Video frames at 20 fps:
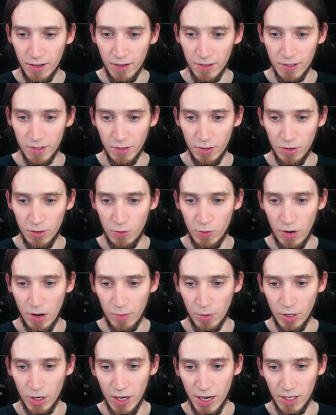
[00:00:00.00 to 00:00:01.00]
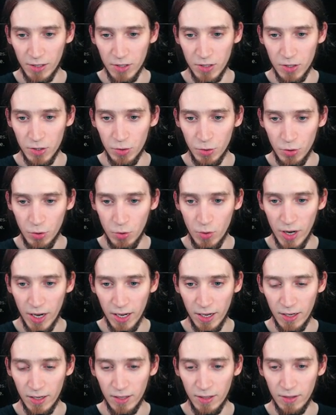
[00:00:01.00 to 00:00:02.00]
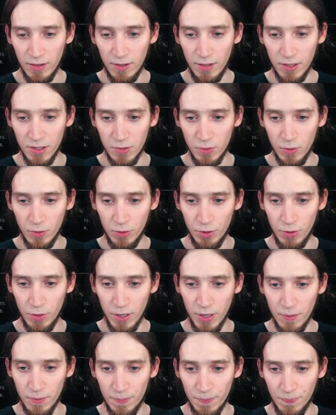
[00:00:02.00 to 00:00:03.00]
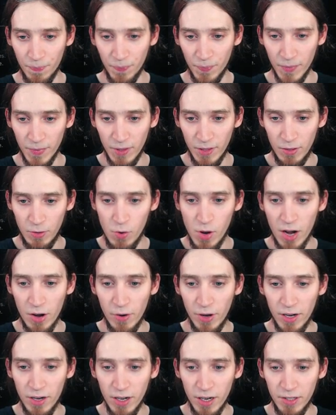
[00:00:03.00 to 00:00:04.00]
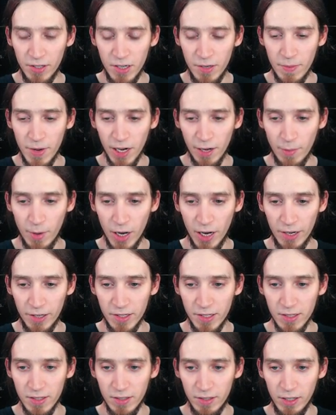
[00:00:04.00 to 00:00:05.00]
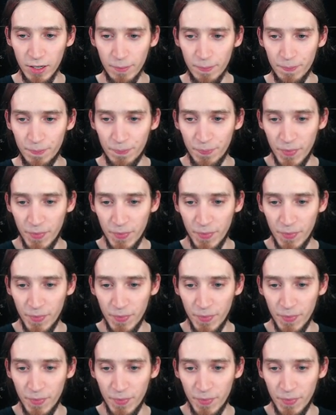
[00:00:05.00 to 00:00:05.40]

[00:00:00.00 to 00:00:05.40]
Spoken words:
So I'm gonna add sudo and this will do it. 219 megabytes, yep.